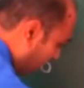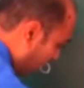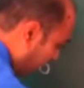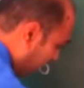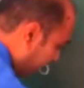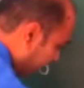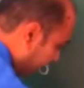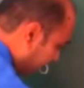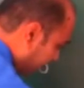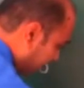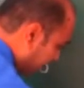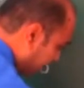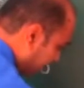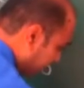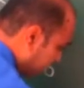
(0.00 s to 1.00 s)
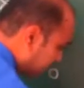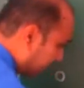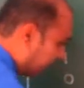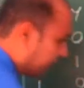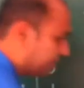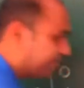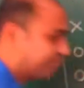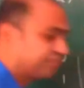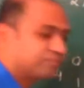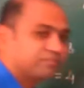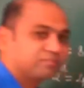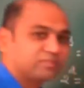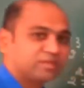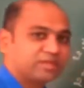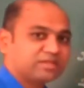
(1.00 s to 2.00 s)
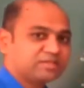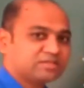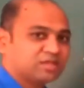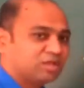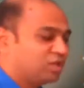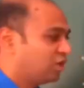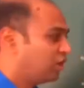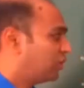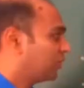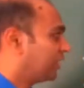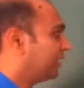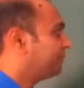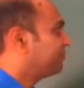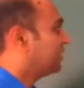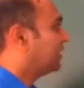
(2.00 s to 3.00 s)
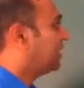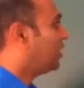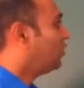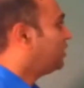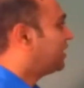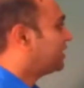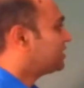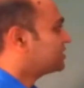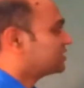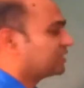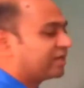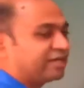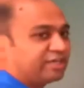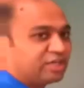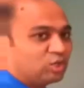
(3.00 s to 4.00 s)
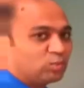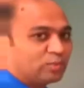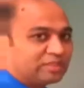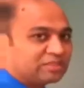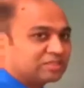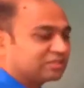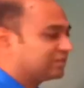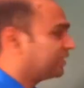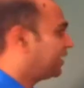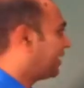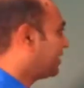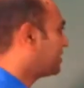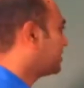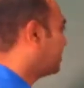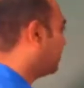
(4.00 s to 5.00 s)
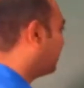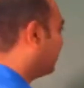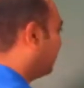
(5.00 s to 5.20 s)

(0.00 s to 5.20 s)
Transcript: or z. Yes, okay. Now let us continue with the next